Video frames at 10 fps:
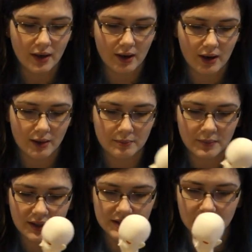
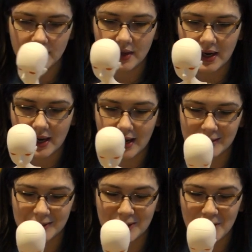It's one that I
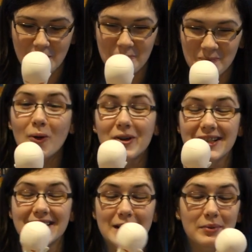had to order
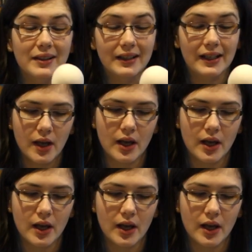separately.